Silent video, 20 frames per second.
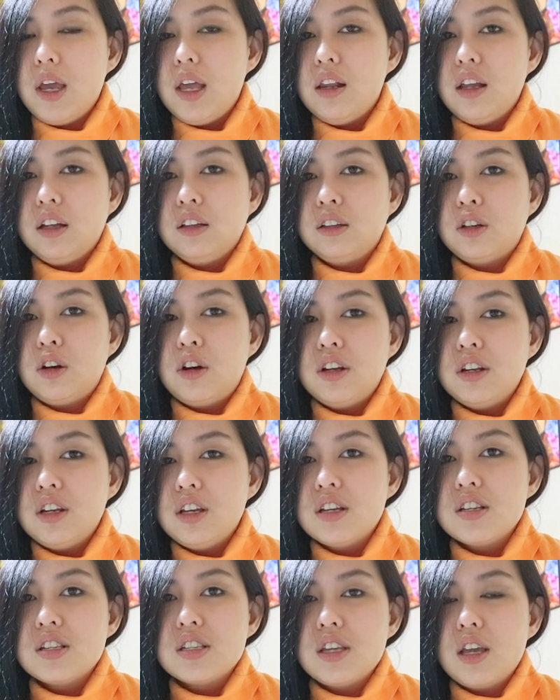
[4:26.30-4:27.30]

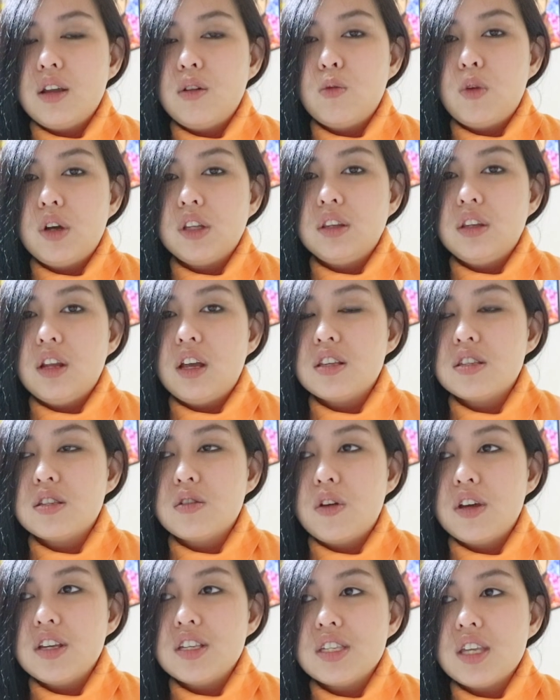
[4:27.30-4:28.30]
electronics and whatnot,
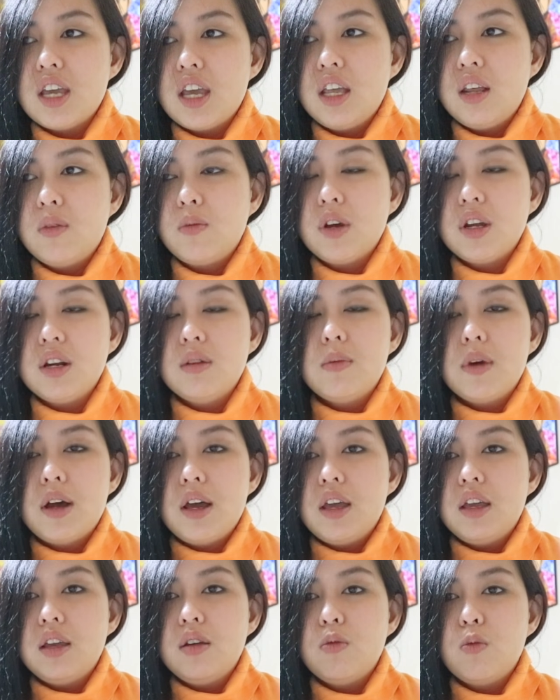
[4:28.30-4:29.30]
so I said I'm gonna
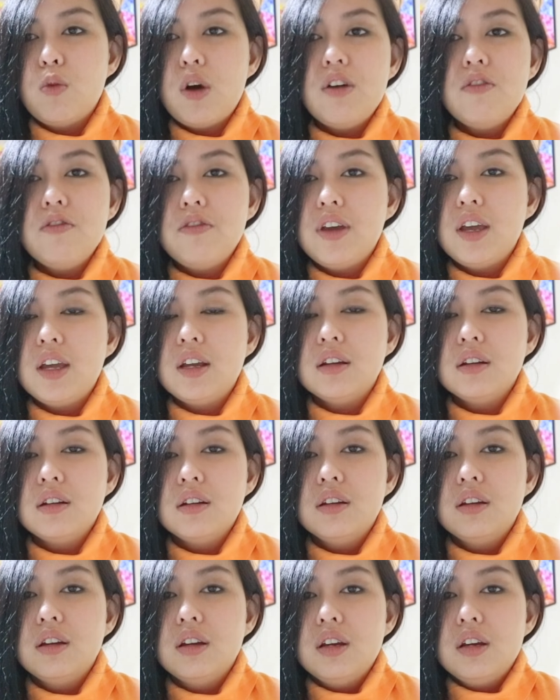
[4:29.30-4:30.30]
buy HUAFENG
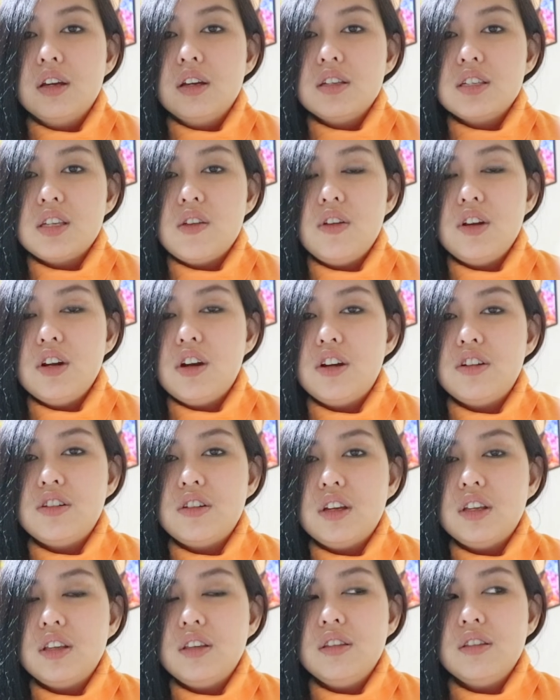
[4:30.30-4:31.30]

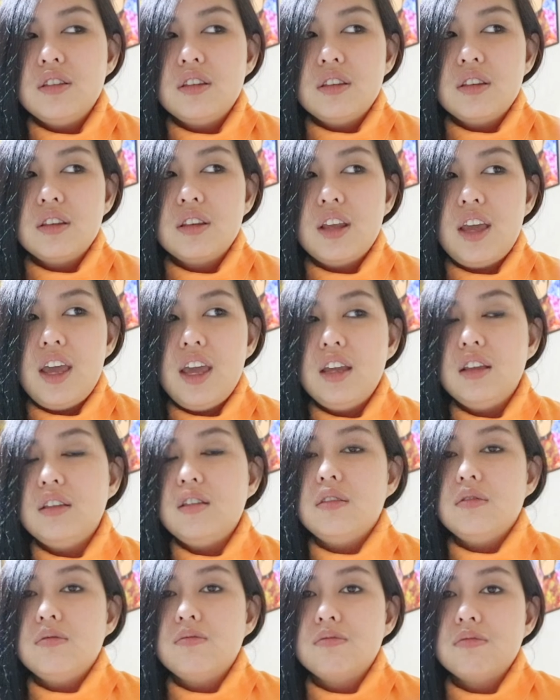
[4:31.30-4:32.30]
700,
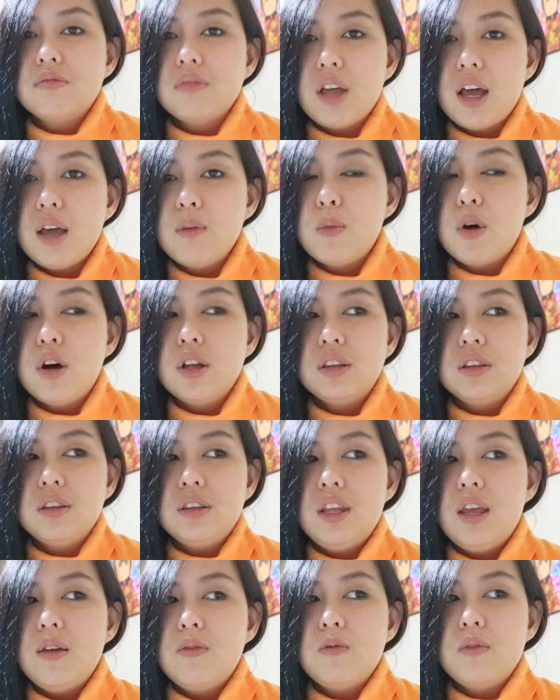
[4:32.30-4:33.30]
and I bought
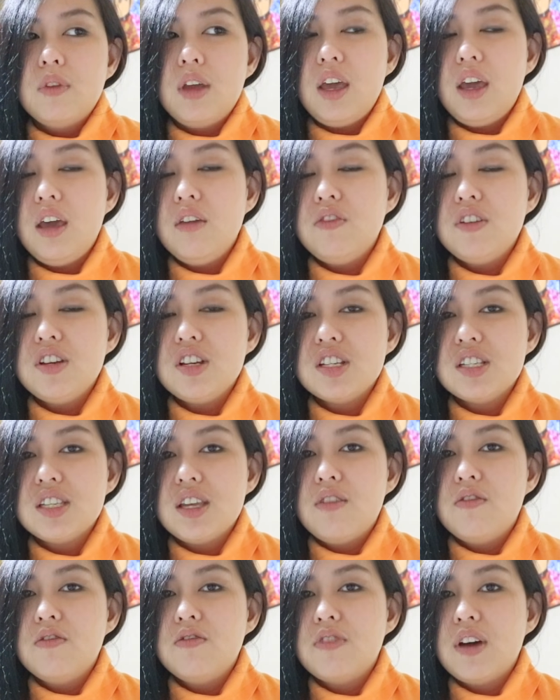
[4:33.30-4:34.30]
them
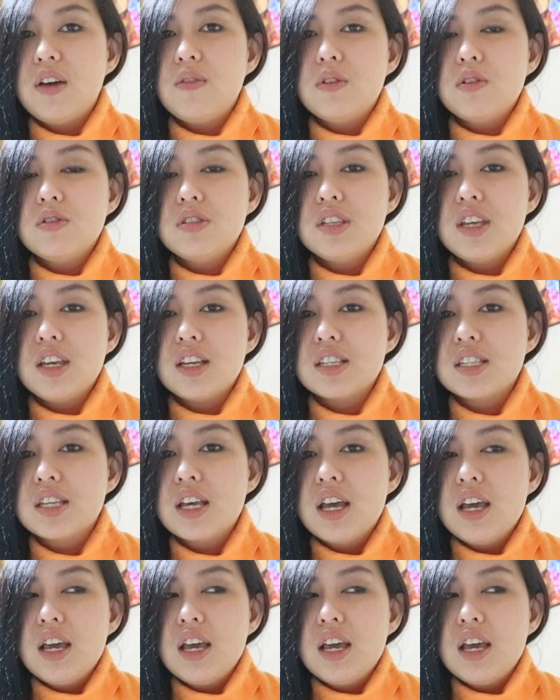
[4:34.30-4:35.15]
FHSM 506.